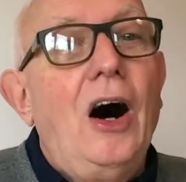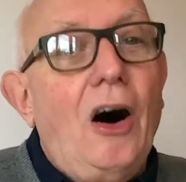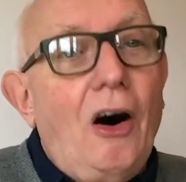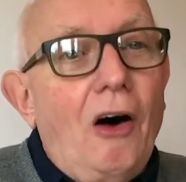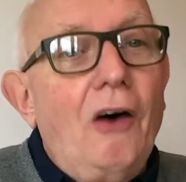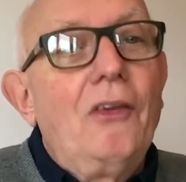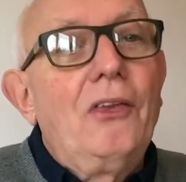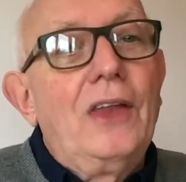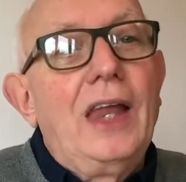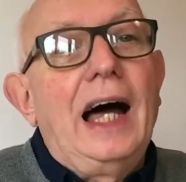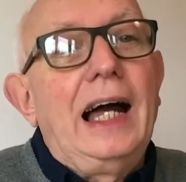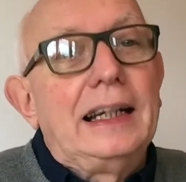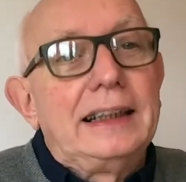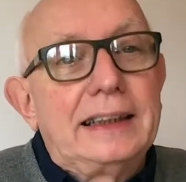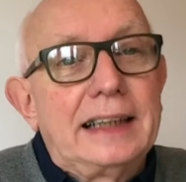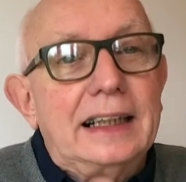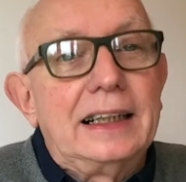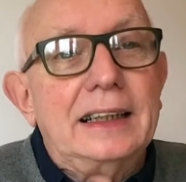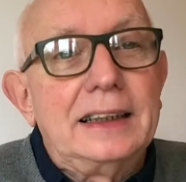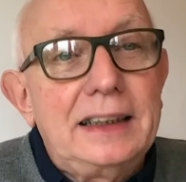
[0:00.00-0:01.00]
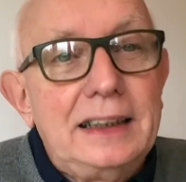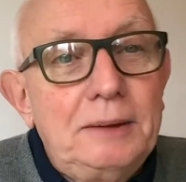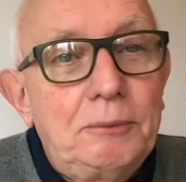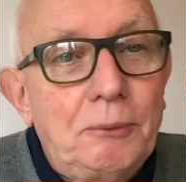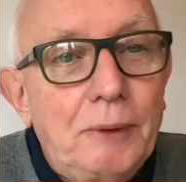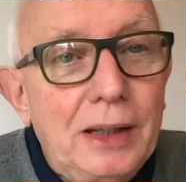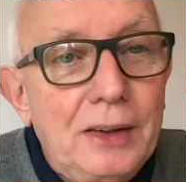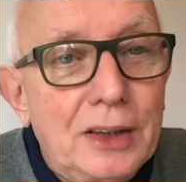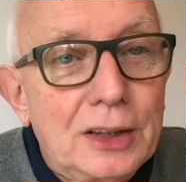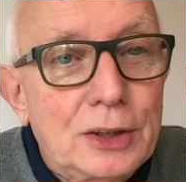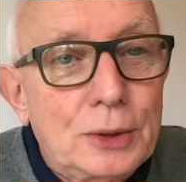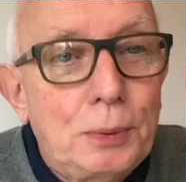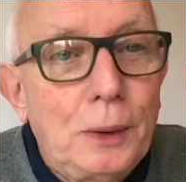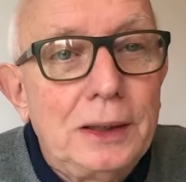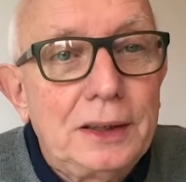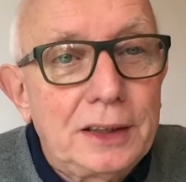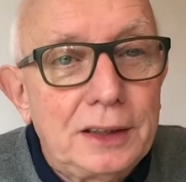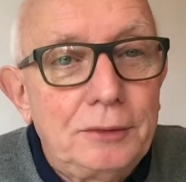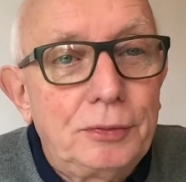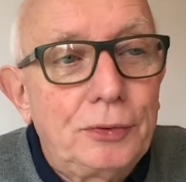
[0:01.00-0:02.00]
on that day when the
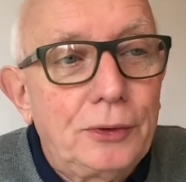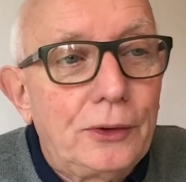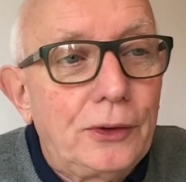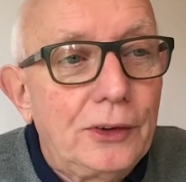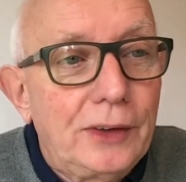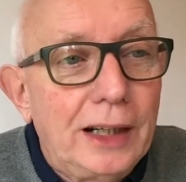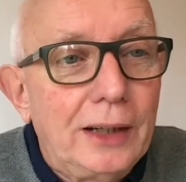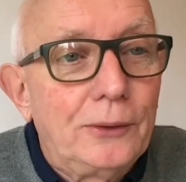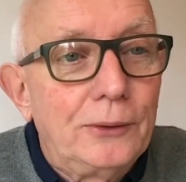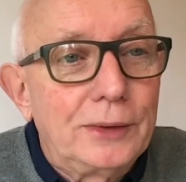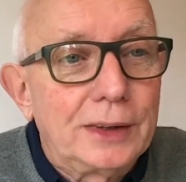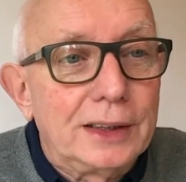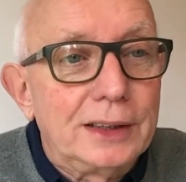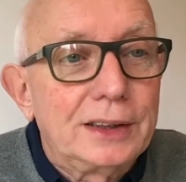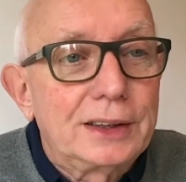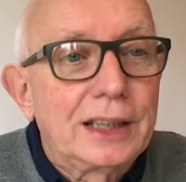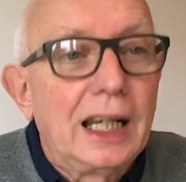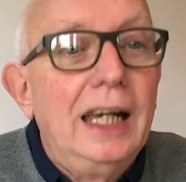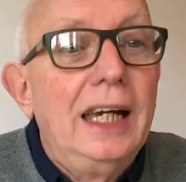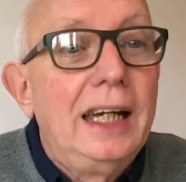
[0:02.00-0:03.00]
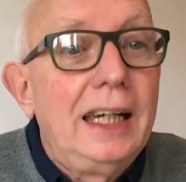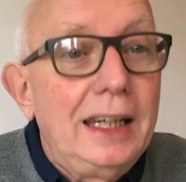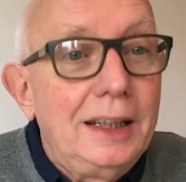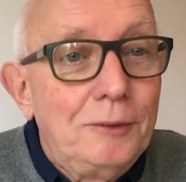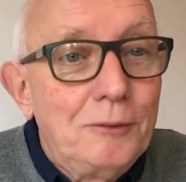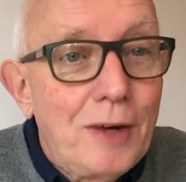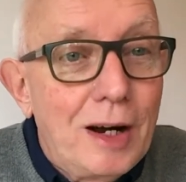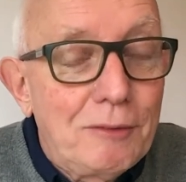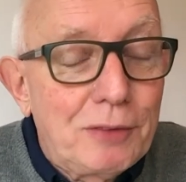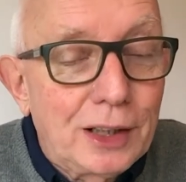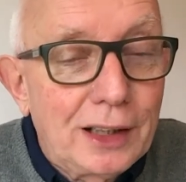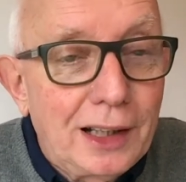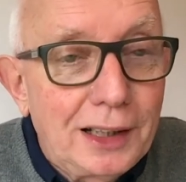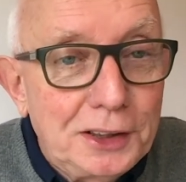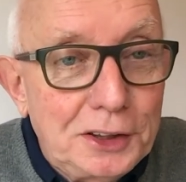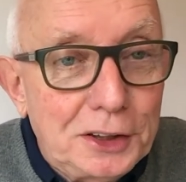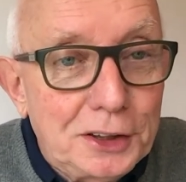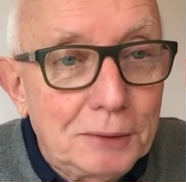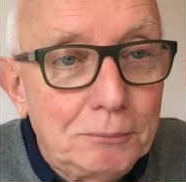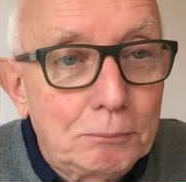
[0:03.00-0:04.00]
24 elders in
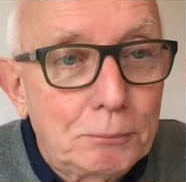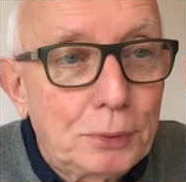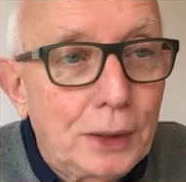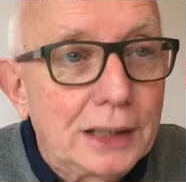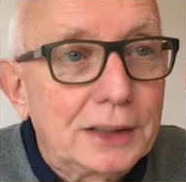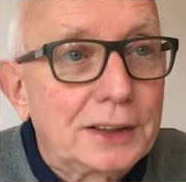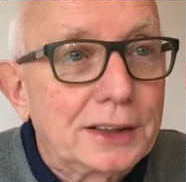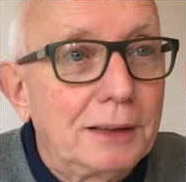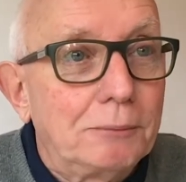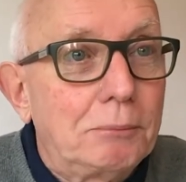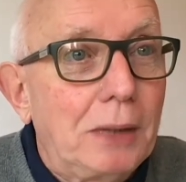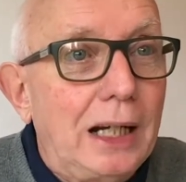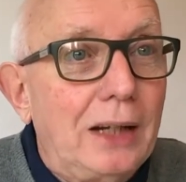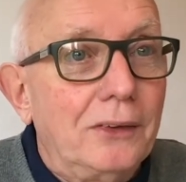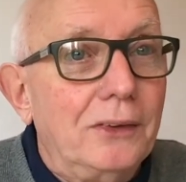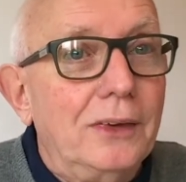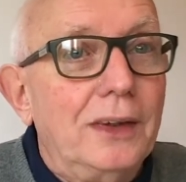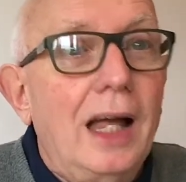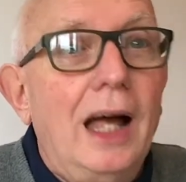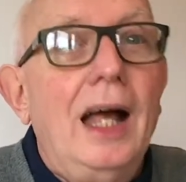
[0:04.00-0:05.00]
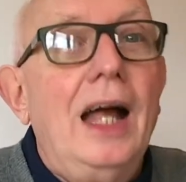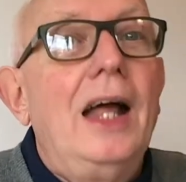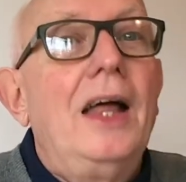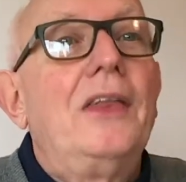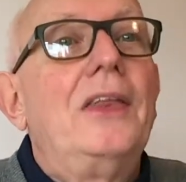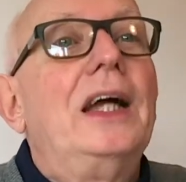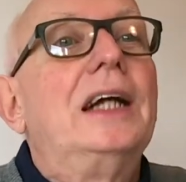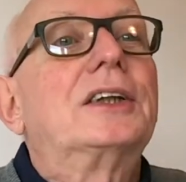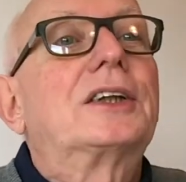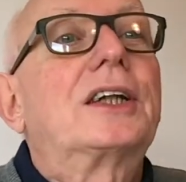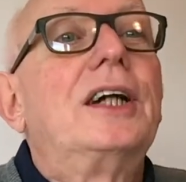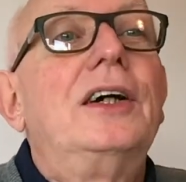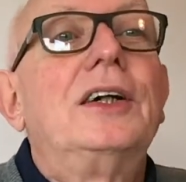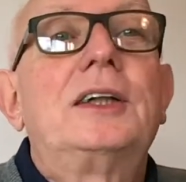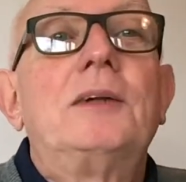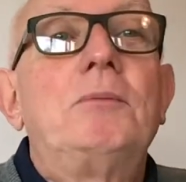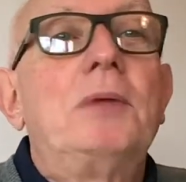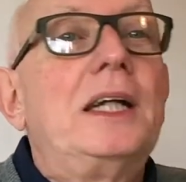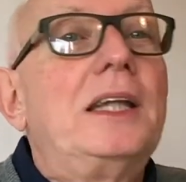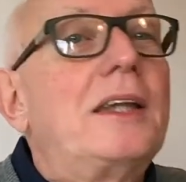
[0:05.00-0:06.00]
Revelation press the button, there's going
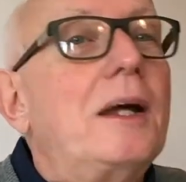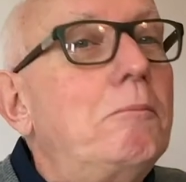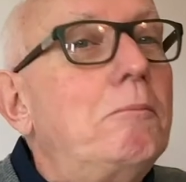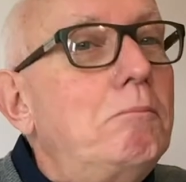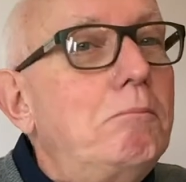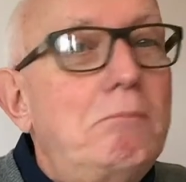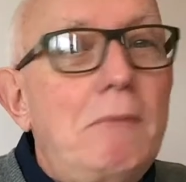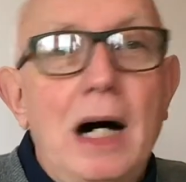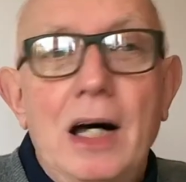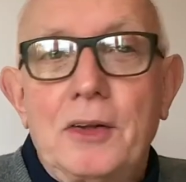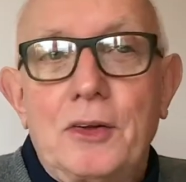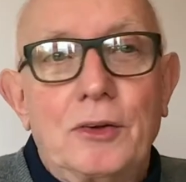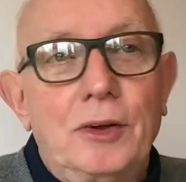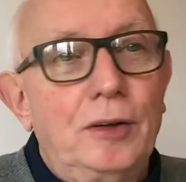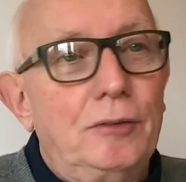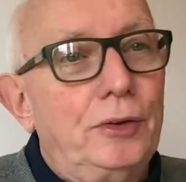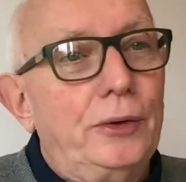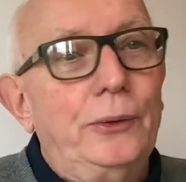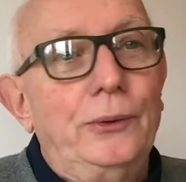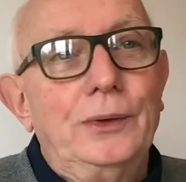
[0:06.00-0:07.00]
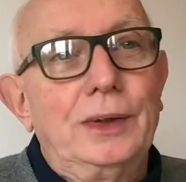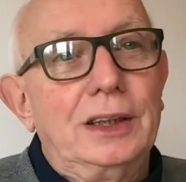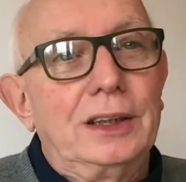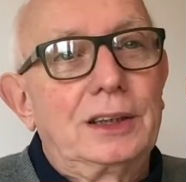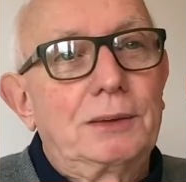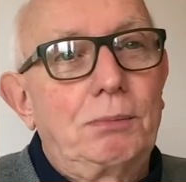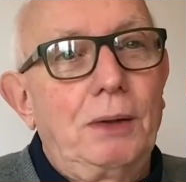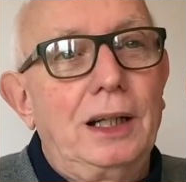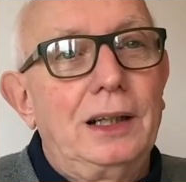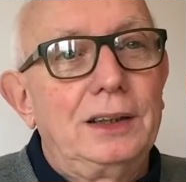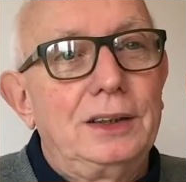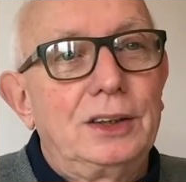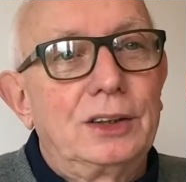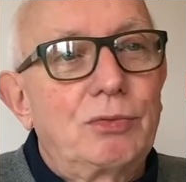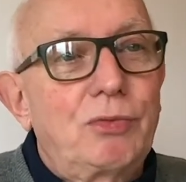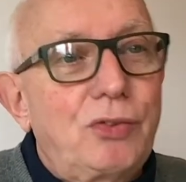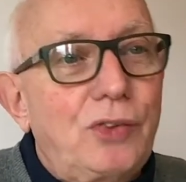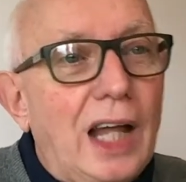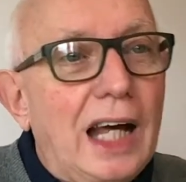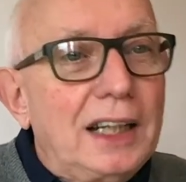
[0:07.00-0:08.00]
to be the mother of all displays
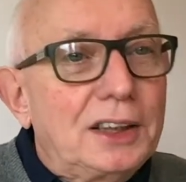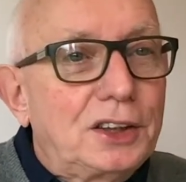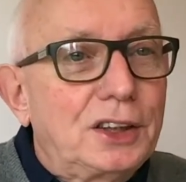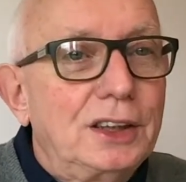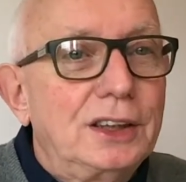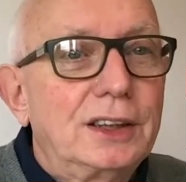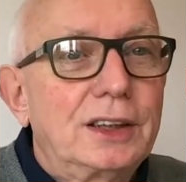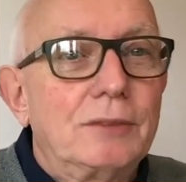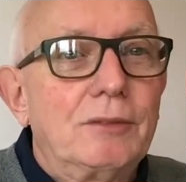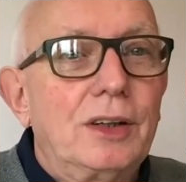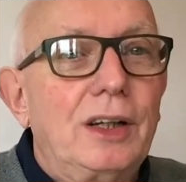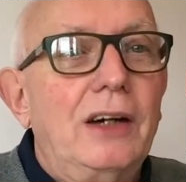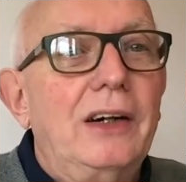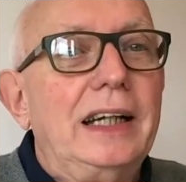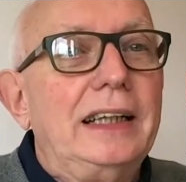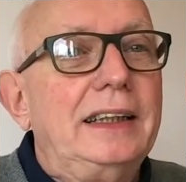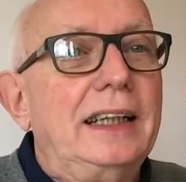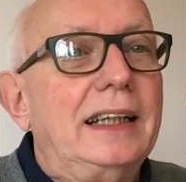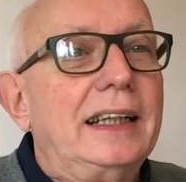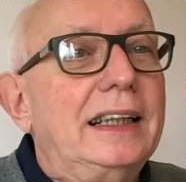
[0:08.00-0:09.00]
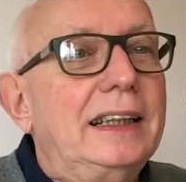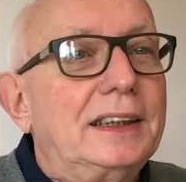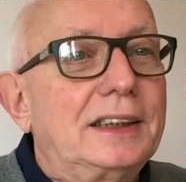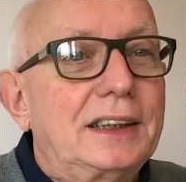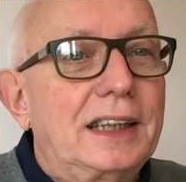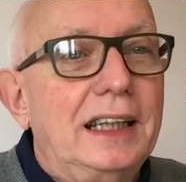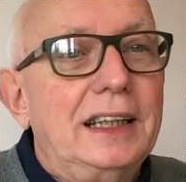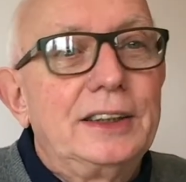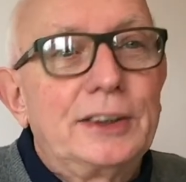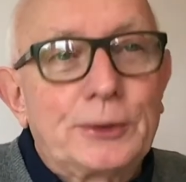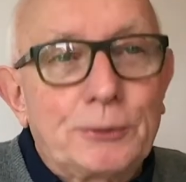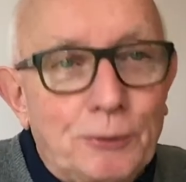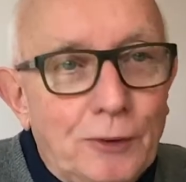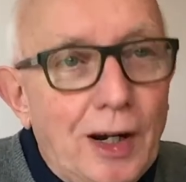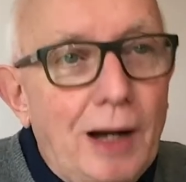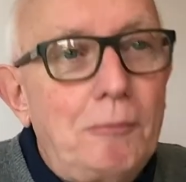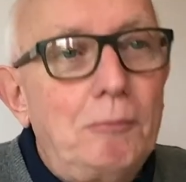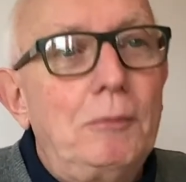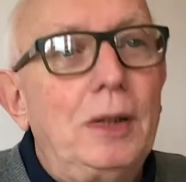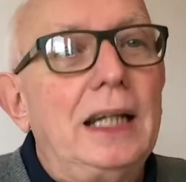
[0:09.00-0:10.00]
flashes of lightning, it says,
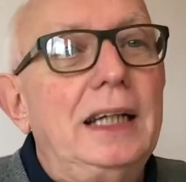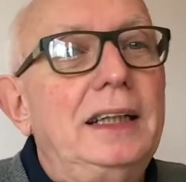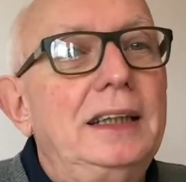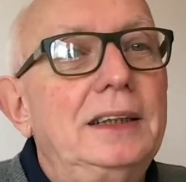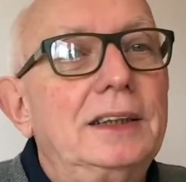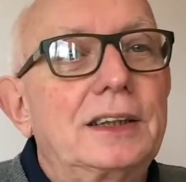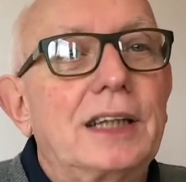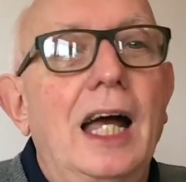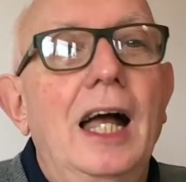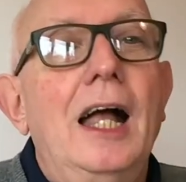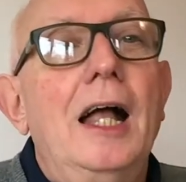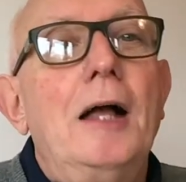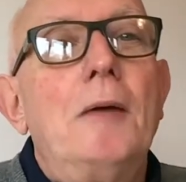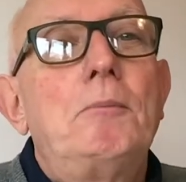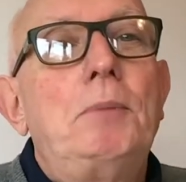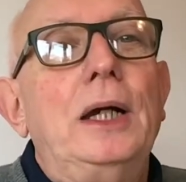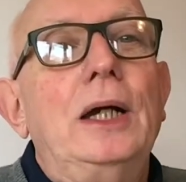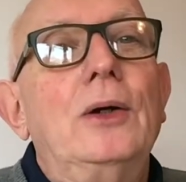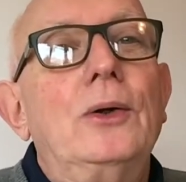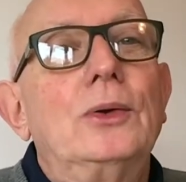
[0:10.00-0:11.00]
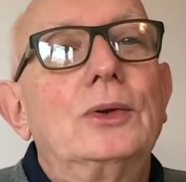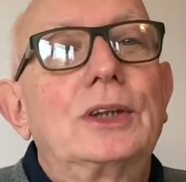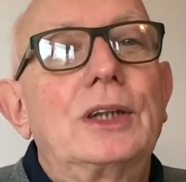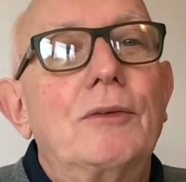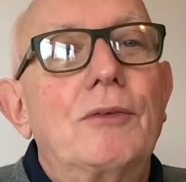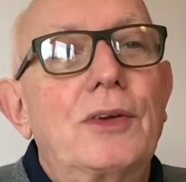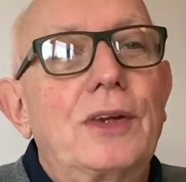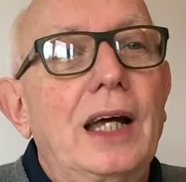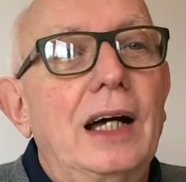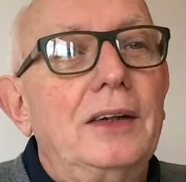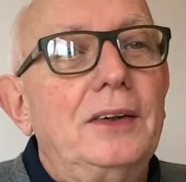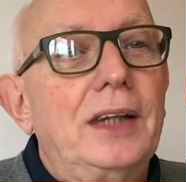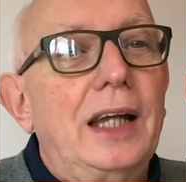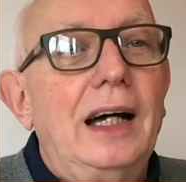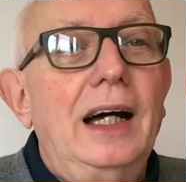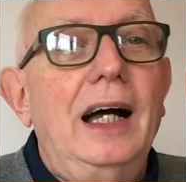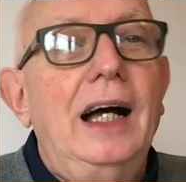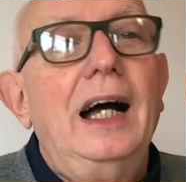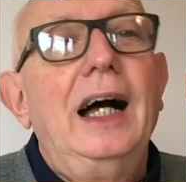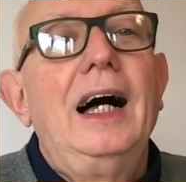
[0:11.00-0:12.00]
rumblings, peals of
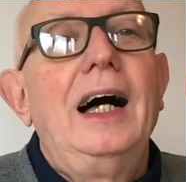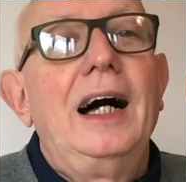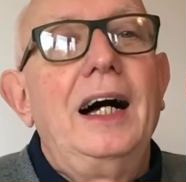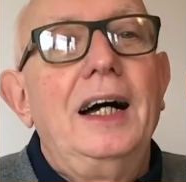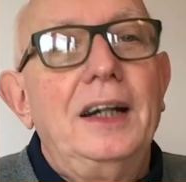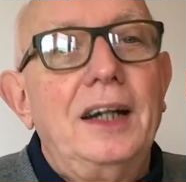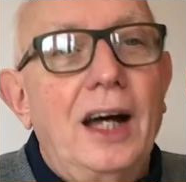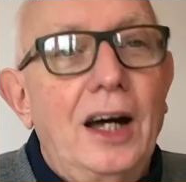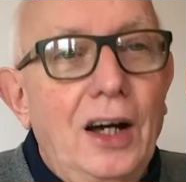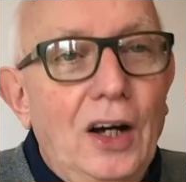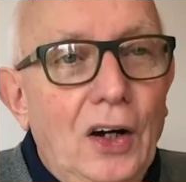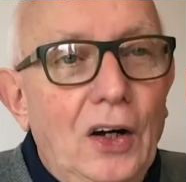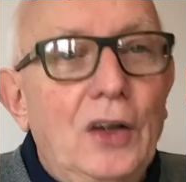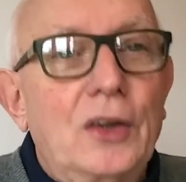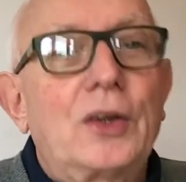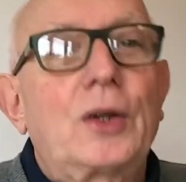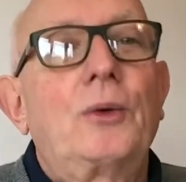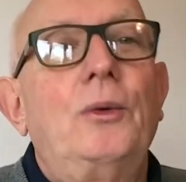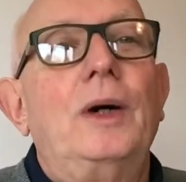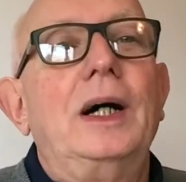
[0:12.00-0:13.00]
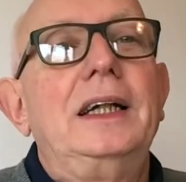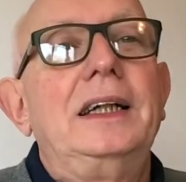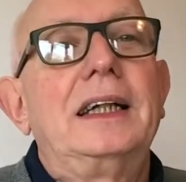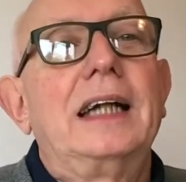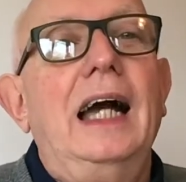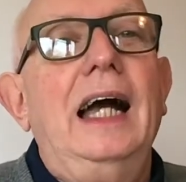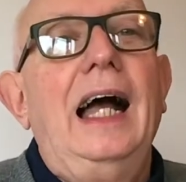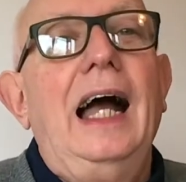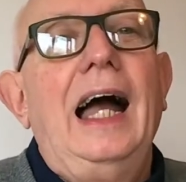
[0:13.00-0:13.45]
thunder, an earthquake,